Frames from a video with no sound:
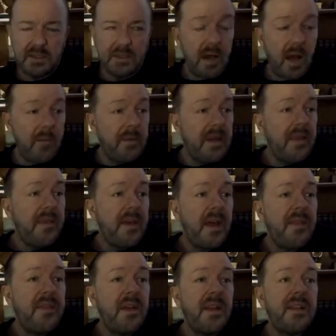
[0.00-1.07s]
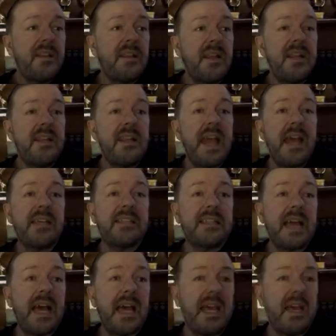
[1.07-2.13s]
I mean, the next
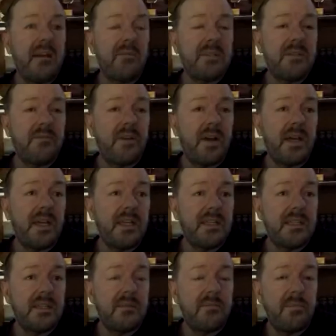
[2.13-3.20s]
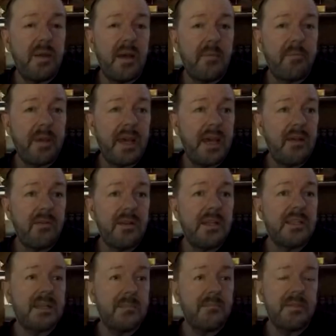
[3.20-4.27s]
day I was invited to appear in The
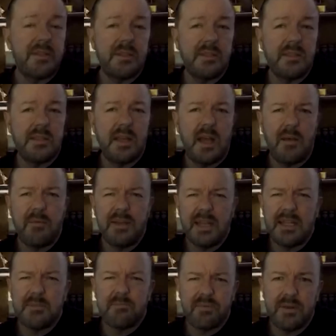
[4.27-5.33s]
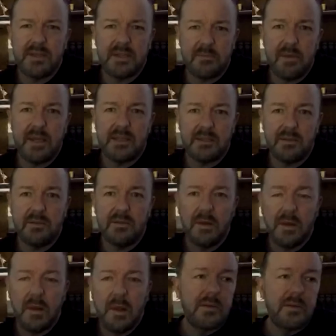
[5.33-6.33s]
Simpsons. I mean, that's pretty mental.